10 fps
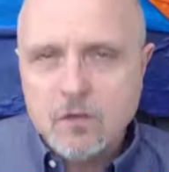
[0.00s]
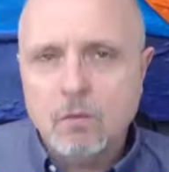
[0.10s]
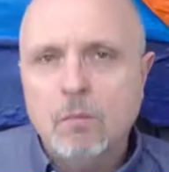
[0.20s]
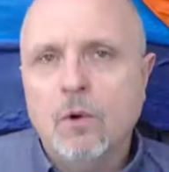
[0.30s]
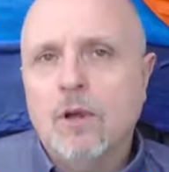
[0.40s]
is so
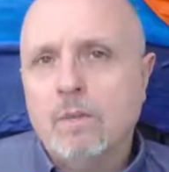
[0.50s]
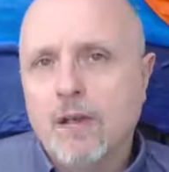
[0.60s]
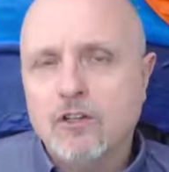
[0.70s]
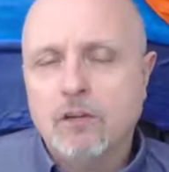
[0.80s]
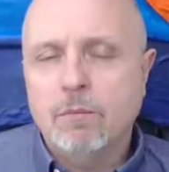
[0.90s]
important, I'm
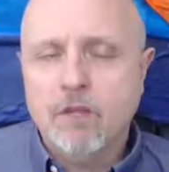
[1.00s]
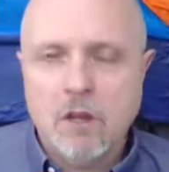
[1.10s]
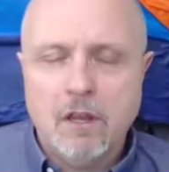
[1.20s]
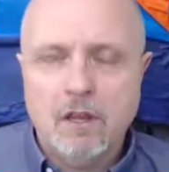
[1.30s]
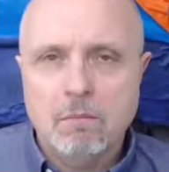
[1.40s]
actually going to be
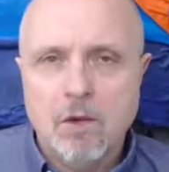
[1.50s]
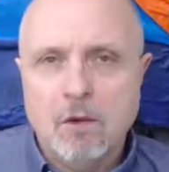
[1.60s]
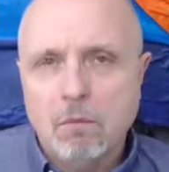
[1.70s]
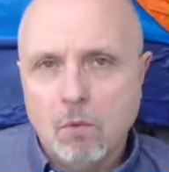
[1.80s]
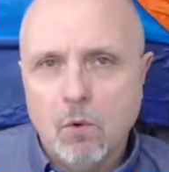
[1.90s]
talking
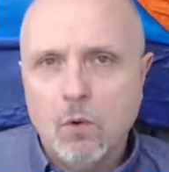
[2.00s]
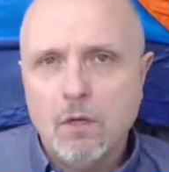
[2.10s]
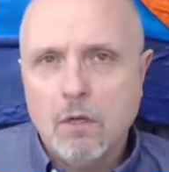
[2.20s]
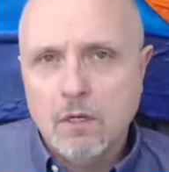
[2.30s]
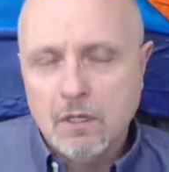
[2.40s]
about it
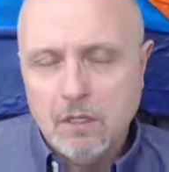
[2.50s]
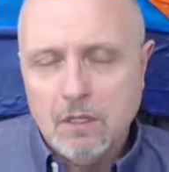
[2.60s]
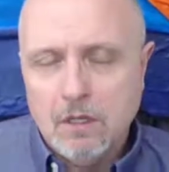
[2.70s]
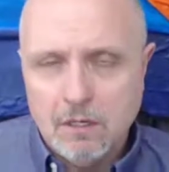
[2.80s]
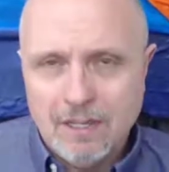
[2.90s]
more
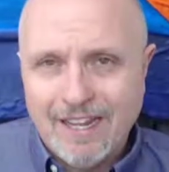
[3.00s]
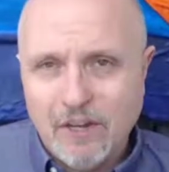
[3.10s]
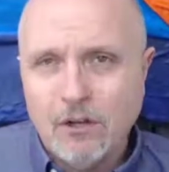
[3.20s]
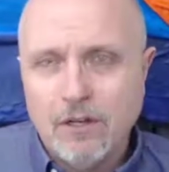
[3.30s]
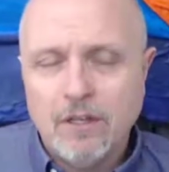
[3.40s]

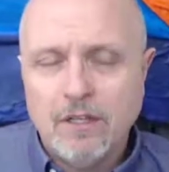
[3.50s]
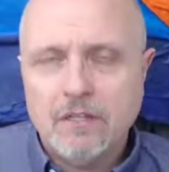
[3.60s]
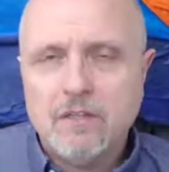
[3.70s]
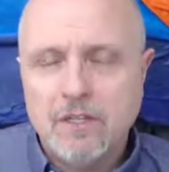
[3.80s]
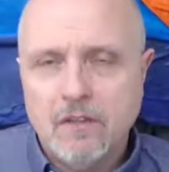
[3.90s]
later in
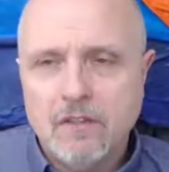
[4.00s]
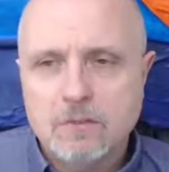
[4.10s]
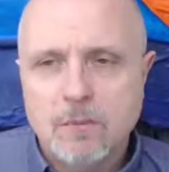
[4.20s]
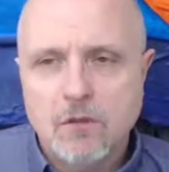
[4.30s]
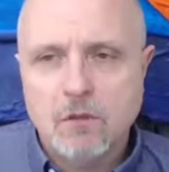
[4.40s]
this
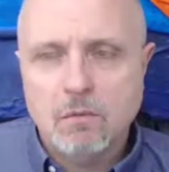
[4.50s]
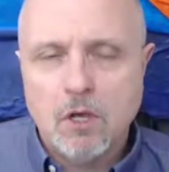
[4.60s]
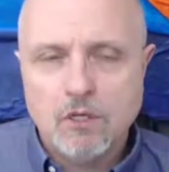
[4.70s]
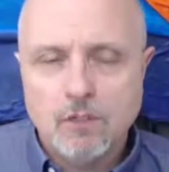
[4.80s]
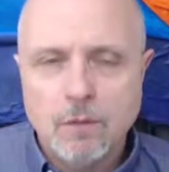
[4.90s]
particular
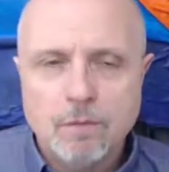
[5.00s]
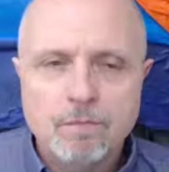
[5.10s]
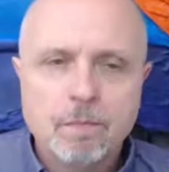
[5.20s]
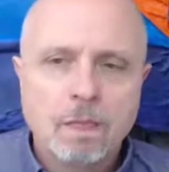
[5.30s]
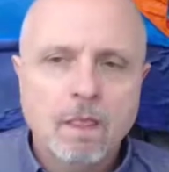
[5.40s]
module.
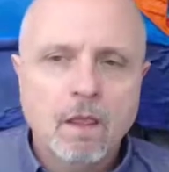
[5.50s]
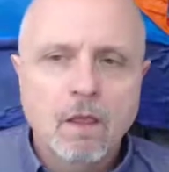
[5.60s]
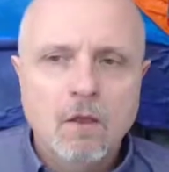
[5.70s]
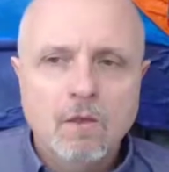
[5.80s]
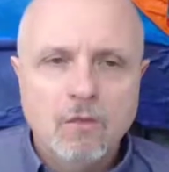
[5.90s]

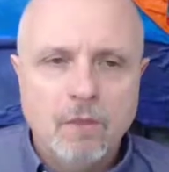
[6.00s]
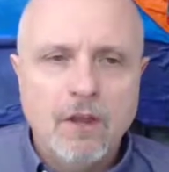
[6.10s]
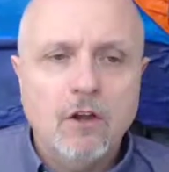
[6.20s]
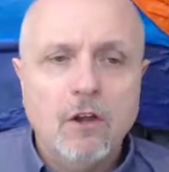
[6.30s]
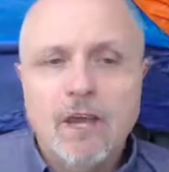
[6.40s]
From
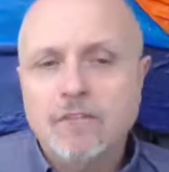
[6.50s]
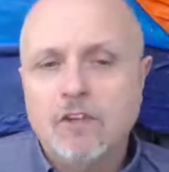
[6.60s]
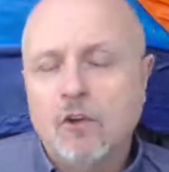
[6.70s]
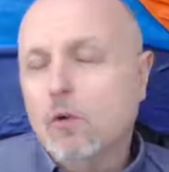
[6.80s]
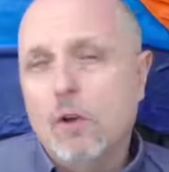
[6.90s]
there, you have
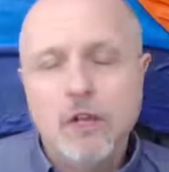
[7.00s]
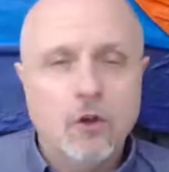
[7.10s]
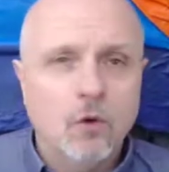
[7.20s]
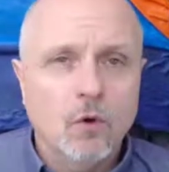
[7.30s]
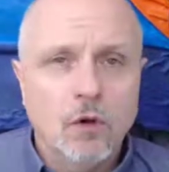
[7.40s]
to know what
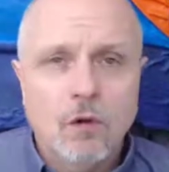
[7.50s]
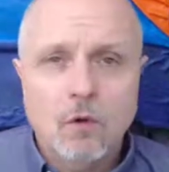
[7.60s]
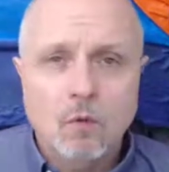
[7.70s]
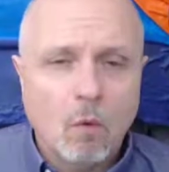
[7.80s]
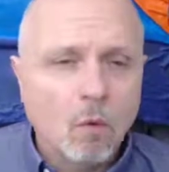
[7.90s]

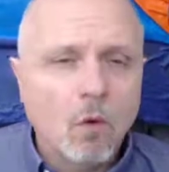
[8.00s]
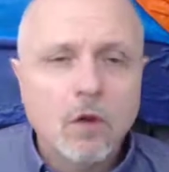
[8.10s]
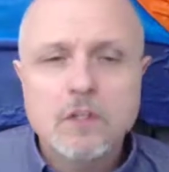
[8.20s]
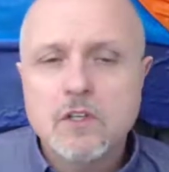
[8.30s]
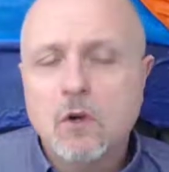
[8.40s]
your
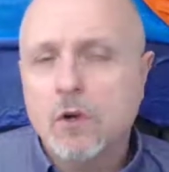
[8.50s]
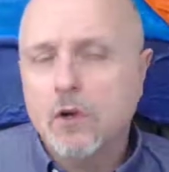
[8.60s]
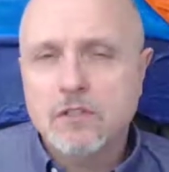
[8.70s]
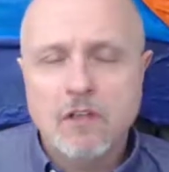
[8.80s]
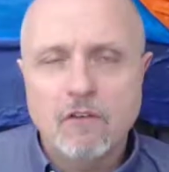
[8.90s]
rewards or
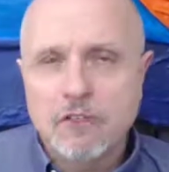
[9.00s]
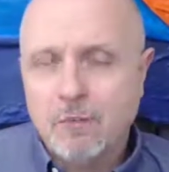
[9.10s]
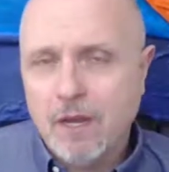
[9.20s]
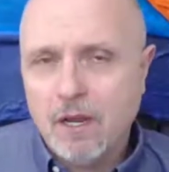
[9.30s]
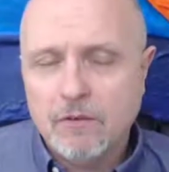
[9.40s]
your selfish
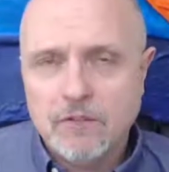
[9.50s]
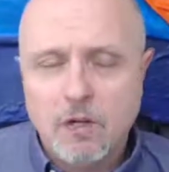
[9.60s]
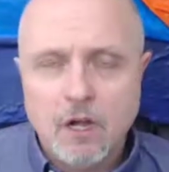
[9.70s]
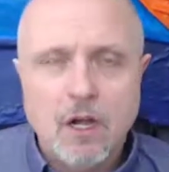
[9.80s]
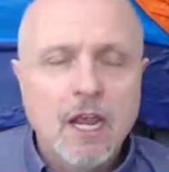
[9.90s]
payoffs
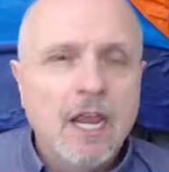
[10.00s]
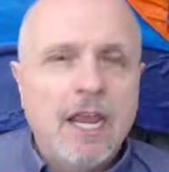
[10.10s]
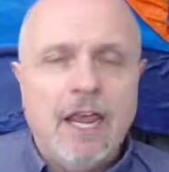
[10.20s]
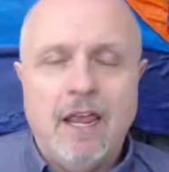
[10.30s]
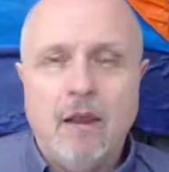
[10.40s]
are,
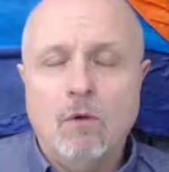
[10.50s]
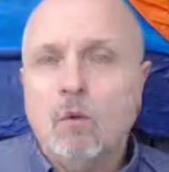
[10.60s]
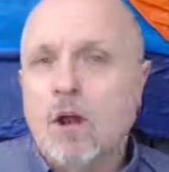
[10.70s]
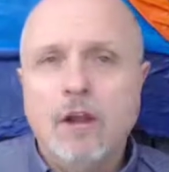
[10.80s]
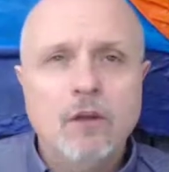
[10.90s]
and
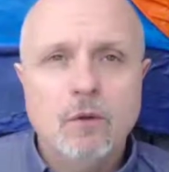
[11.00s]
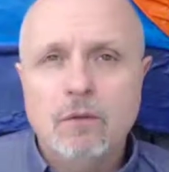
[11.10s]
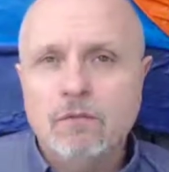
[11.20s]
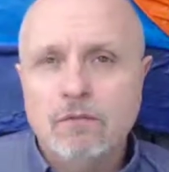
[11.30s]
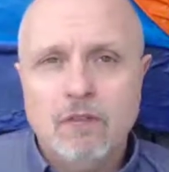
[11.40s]
why are you
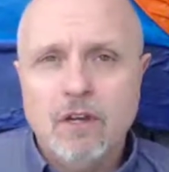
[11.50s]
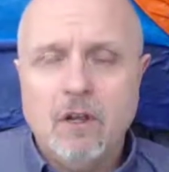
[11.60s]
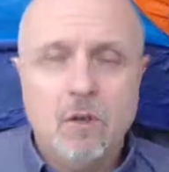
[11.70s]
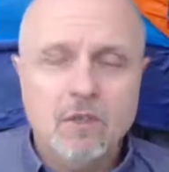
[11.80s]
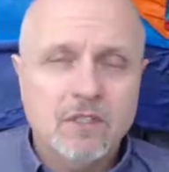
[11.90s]
doing
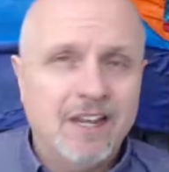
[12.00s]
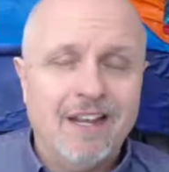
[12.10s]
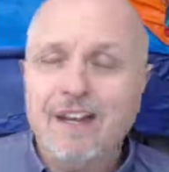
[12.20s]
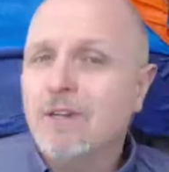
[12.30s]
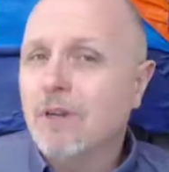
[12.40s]
videos.
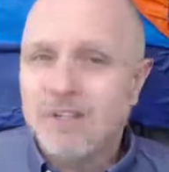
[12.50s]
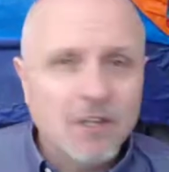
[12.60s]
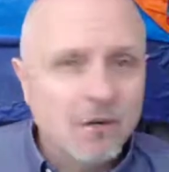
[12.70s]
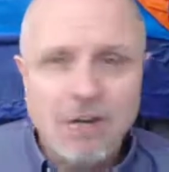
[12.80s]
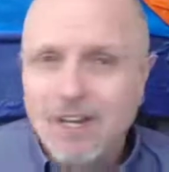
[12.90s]
And I'm going to
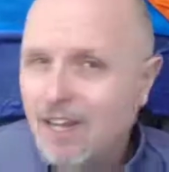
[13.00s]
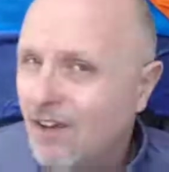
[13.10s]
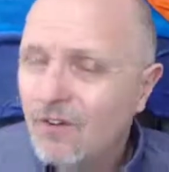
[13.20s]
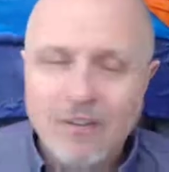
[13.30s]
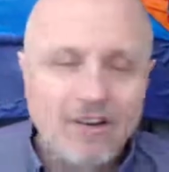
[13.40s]
tell you right
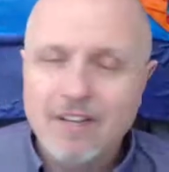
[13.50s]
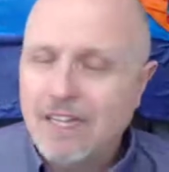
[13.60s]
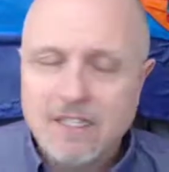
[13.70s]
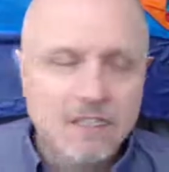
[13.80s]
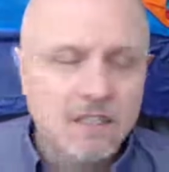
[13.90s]
now,
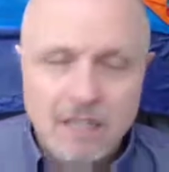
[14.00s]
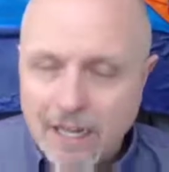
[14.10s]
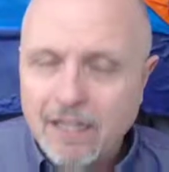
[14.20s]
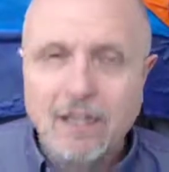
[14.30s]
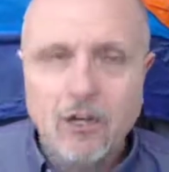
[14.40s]
it's
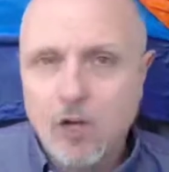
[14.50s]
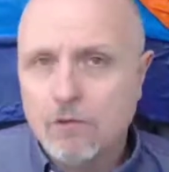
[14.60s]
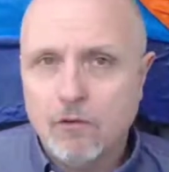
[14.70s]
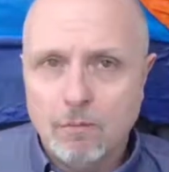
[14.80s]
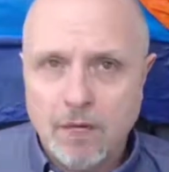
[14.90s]
likely
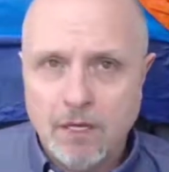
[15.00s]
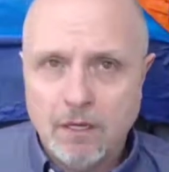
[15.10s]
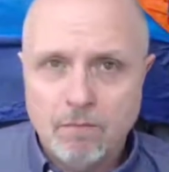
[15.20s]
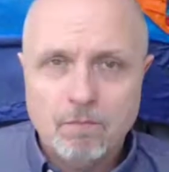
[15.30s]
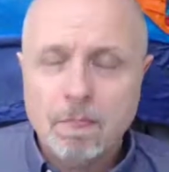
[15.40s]
not for money.